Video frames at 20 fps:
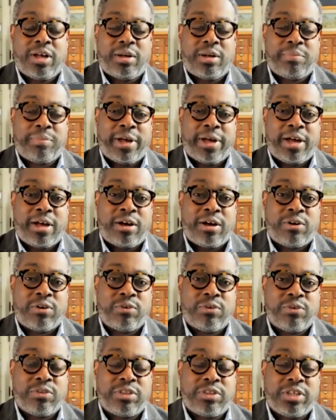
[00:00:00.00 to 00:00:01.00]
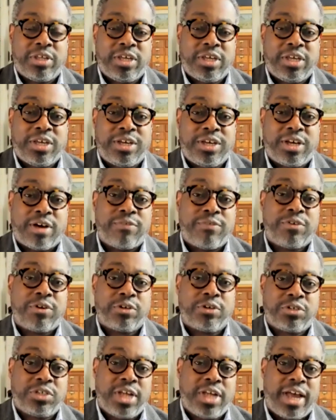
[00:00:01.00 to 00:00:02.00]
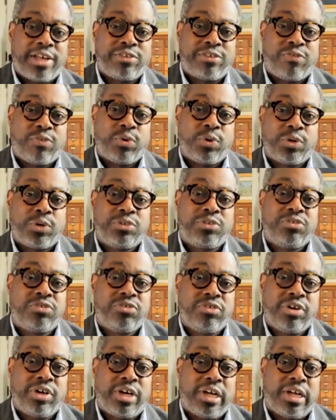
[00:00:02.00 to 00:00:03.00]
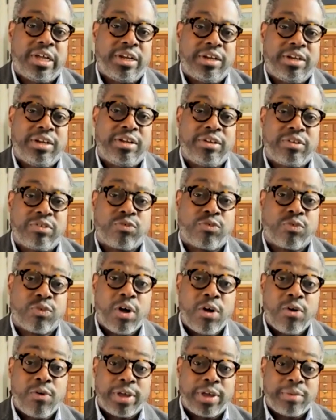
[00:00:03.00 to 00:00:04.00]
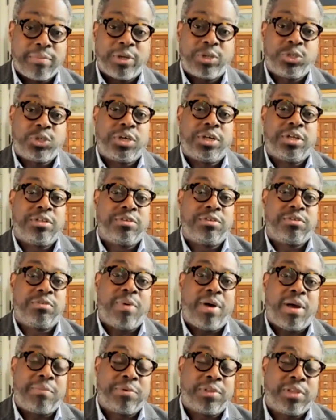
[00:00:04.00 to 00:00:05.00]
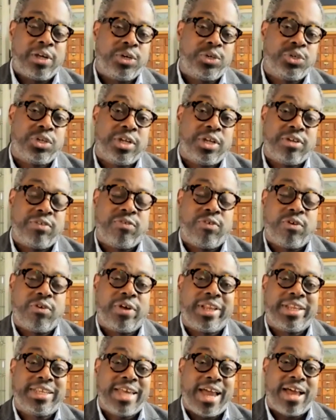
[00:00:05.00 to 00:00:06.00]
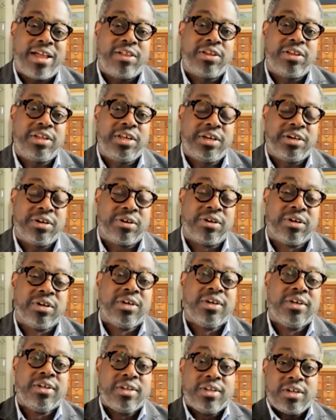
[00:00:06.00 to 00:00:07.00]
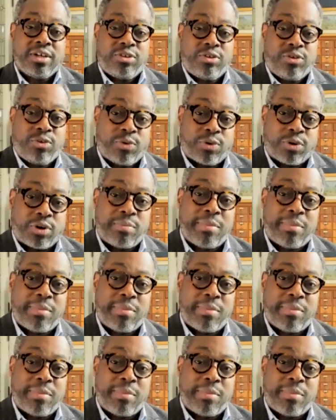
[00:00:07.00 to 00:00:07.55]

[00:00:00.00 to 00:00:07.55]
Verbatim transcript: about the governor's task force on growing Michigan's population and growing talent here. You were